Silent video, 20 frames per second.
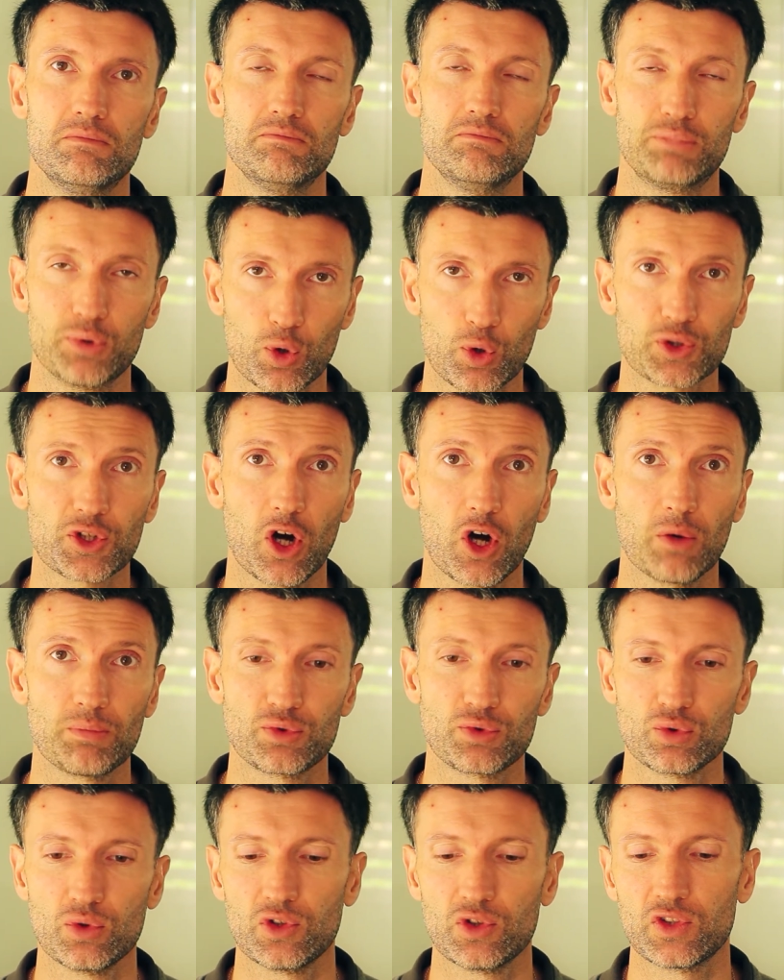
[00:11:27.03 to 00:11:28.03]
brought
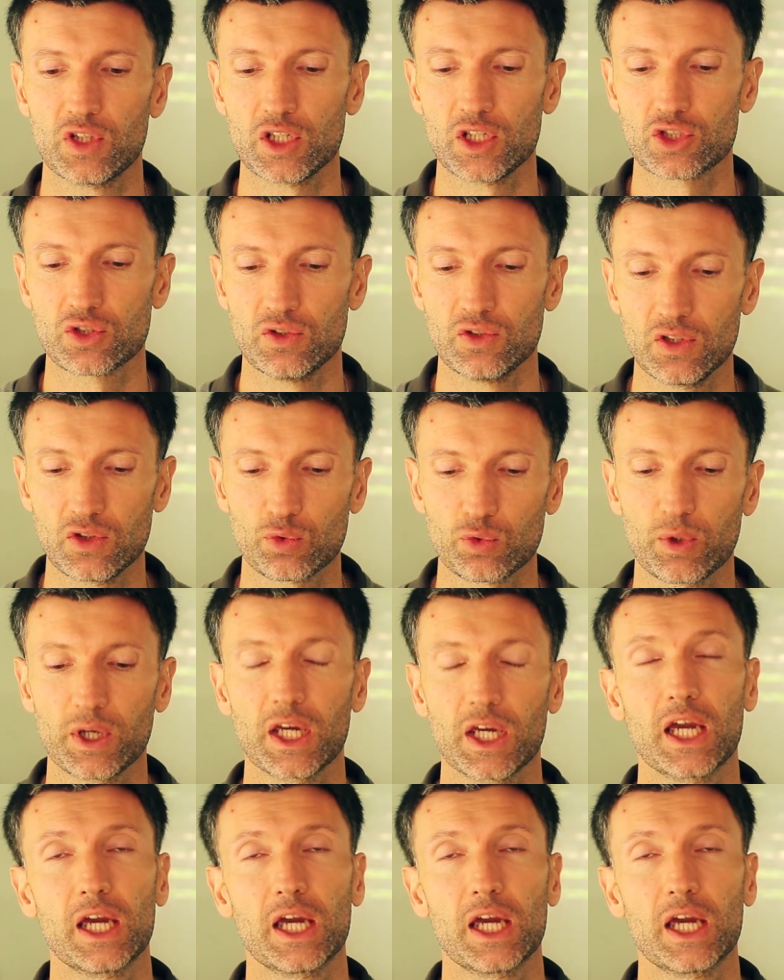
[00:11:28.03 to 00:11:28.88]
up to the station this way